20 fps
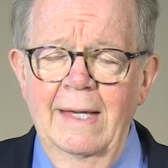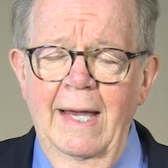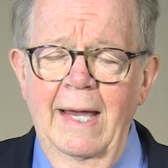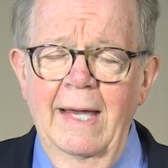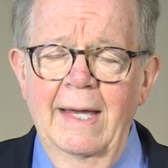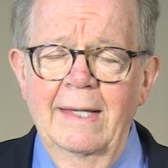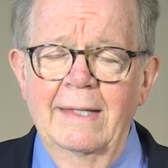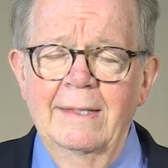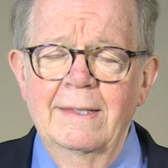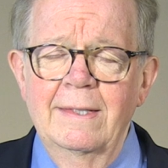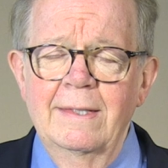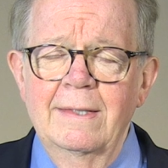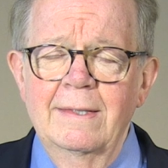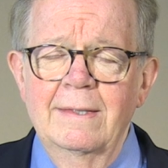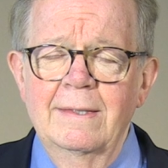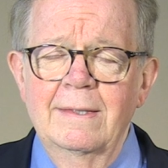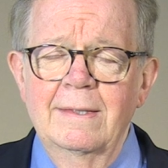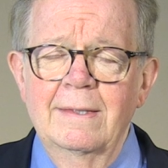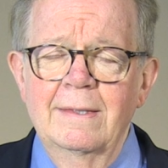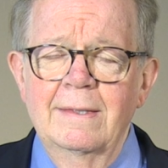And
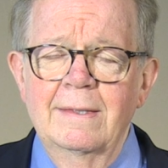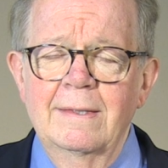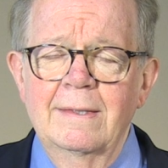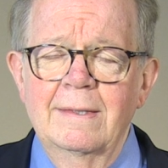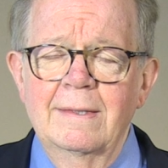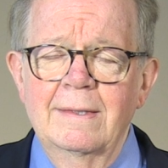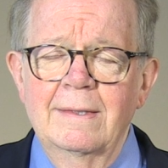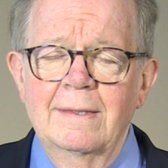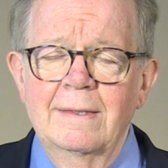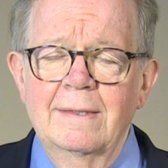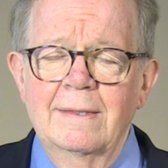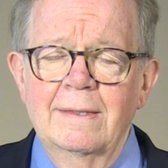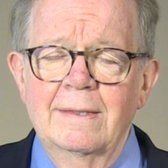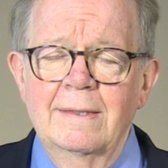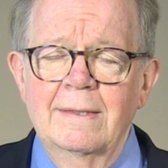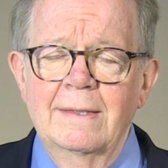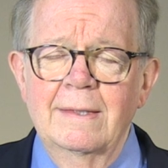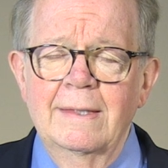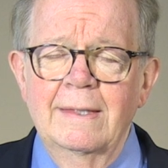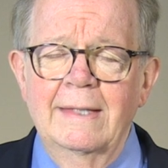
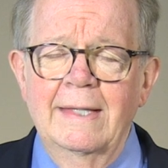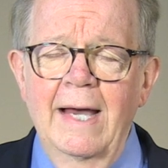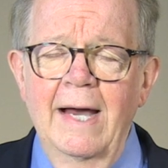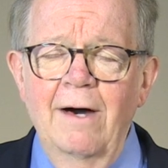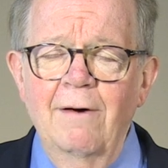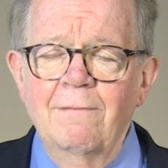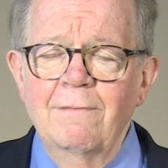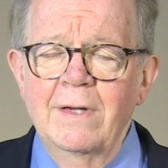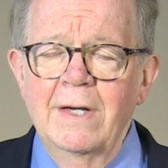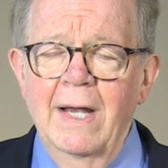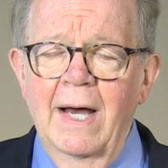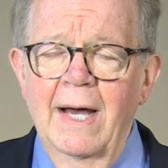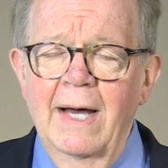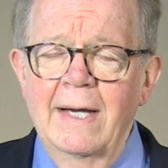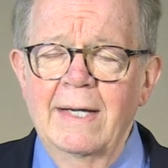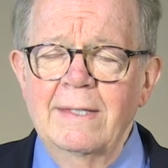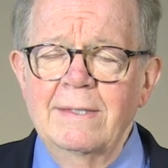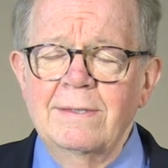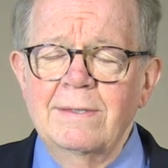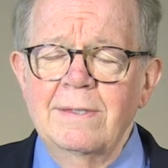
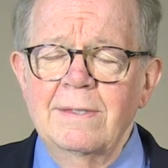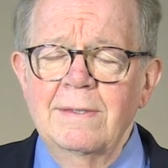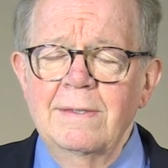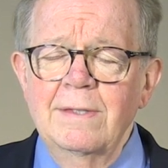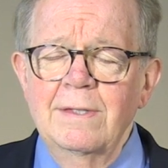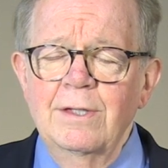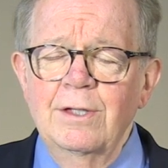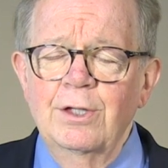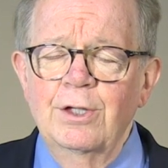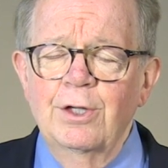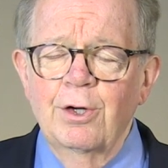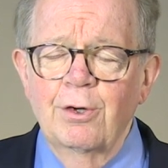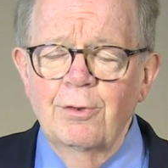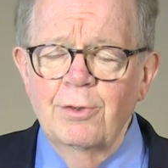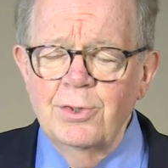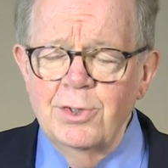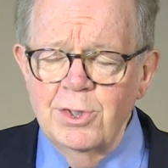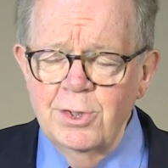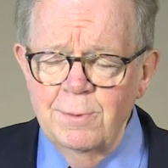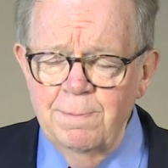galvanize
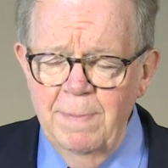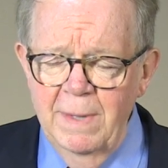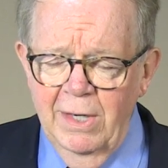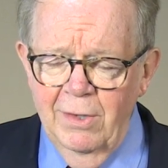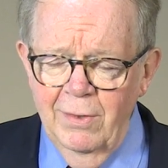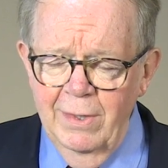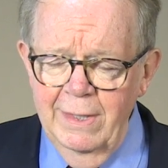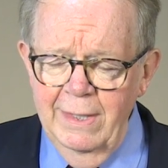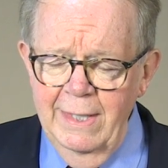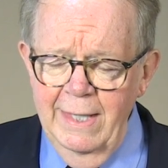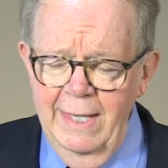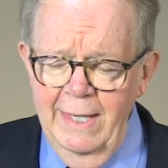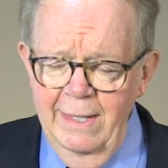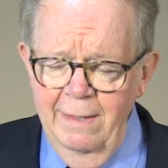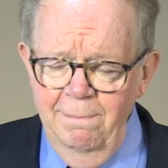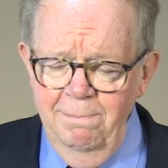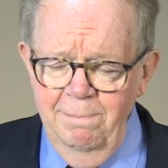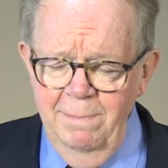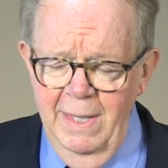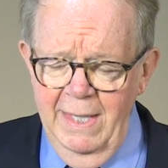your spirit
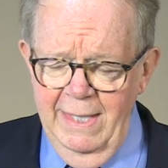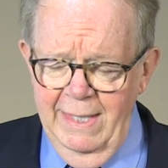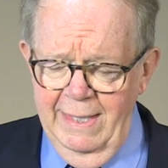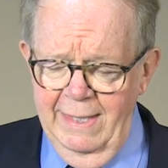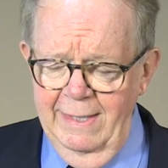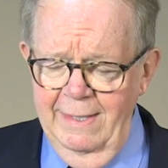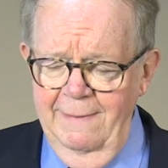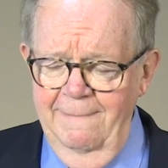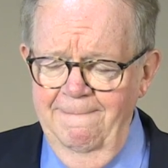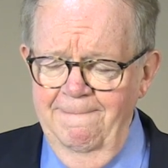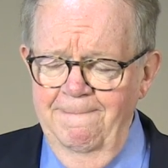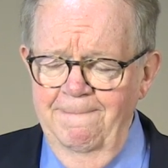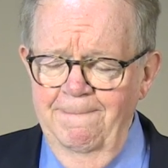in me